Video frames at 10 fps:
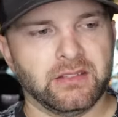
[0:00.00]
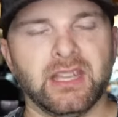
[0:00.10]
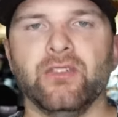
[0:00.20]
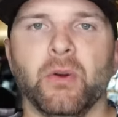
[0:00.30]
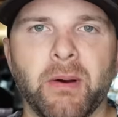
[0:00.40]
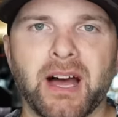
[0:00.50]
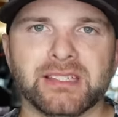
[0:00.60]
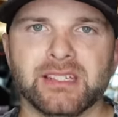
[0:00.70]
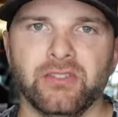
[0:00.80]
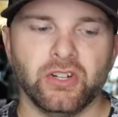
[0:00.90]
give you a
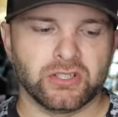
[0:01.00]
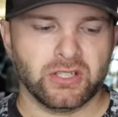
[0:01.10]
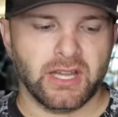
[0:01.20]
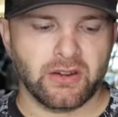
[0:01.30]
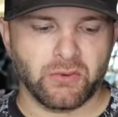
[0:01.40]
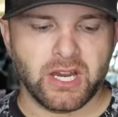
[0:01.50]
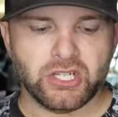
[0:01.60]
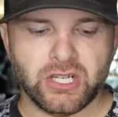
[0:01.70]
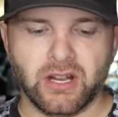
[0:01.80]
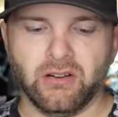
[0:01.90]
positive hook to land
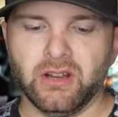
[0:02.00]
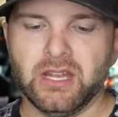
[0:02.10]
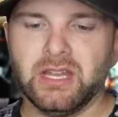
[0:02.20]
ratio.